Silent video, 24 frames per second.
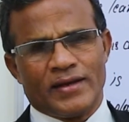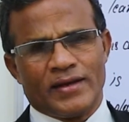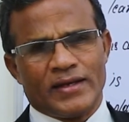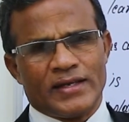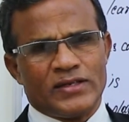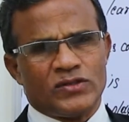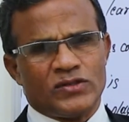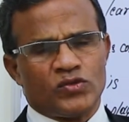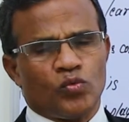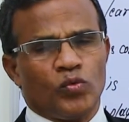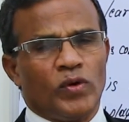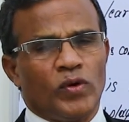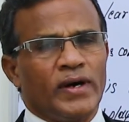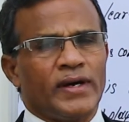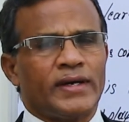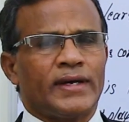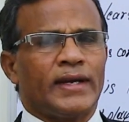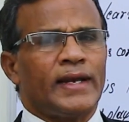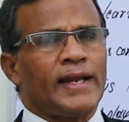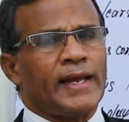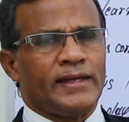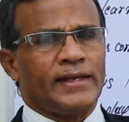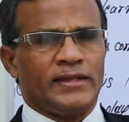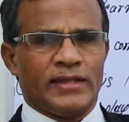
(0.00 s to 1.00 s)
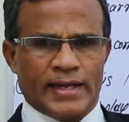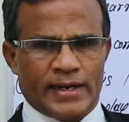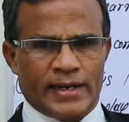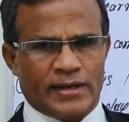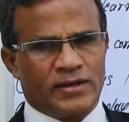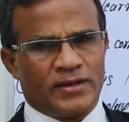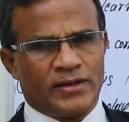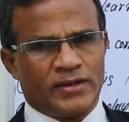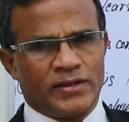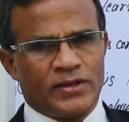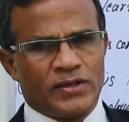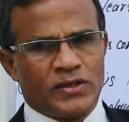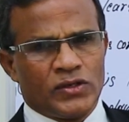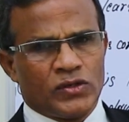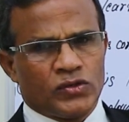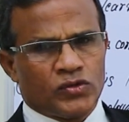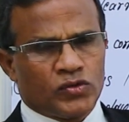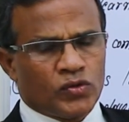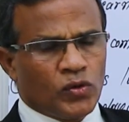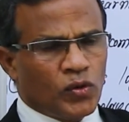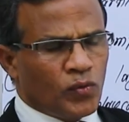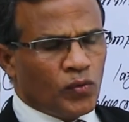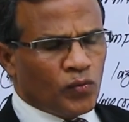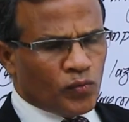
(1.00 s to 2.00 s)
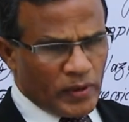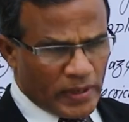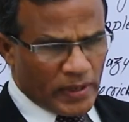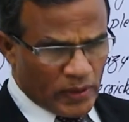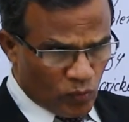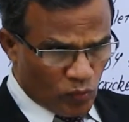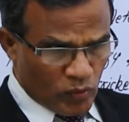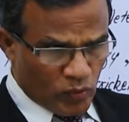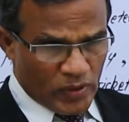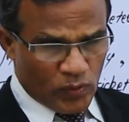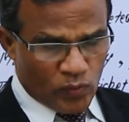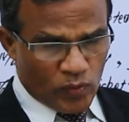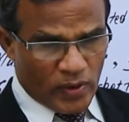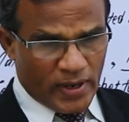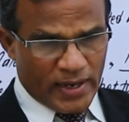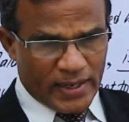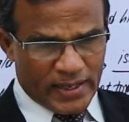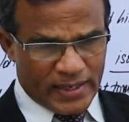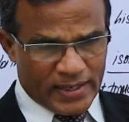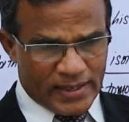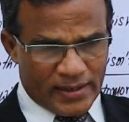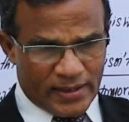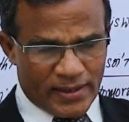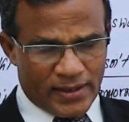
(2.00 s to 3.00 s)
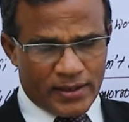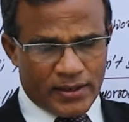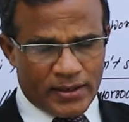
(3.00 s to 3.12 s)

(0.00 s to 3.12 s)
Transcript: his work, like that. So when we want